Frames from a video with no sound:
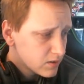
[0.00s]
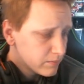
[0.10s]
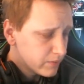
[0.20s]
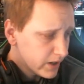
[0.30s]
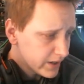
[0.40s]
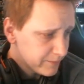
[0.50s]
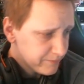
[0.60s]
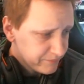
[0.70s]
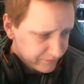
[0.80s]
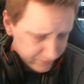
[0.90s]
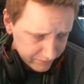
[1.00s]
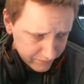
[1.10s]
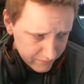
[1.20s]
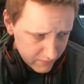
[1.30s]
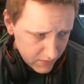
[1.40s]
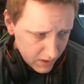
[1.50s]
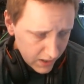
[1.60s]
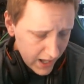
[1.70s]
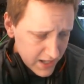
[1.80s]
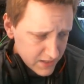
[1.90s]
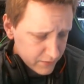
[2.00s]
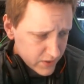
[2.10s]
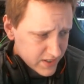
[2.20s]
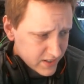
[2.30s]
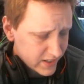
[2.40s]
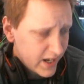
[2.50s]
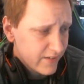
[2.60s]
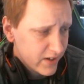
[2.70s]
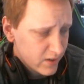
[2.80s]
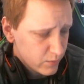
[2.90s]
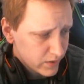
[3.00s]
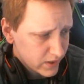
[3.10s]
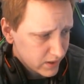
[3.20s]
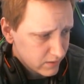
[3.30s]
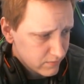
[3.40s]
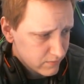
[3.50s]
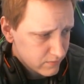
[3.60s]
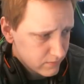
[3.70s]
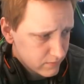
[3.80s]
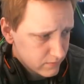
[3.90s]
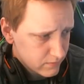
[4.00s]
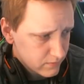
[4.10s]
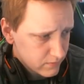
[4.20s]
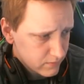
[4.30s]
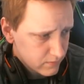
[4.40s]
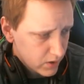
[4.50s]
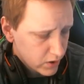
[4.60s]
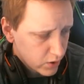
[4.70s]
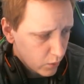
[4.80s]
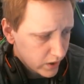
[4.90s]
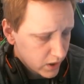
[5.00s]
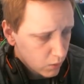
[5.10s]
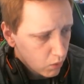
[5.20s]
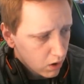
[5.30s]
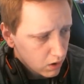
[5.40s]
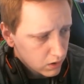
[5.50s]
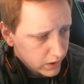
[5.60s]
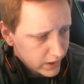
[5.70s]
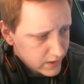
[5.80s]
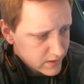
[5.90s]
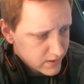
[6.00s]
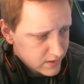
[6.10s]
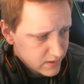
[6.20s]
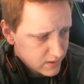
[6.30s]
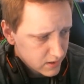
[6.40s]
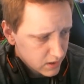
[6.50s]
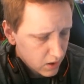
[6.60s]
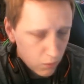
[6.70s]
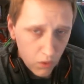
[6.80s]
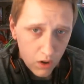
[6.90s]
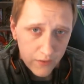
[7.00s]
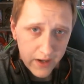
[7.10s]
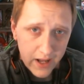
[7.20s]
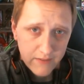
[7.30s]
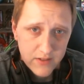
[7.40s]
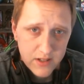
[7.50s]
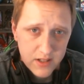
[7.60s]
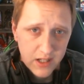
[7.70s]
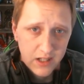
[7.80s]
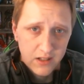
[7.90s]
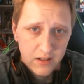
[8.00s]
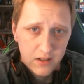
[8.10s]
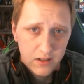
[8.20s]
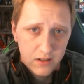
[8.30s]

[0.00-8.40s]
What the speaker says: But as of recently, I've hit a really annoying wall, and it's a wall that I've seen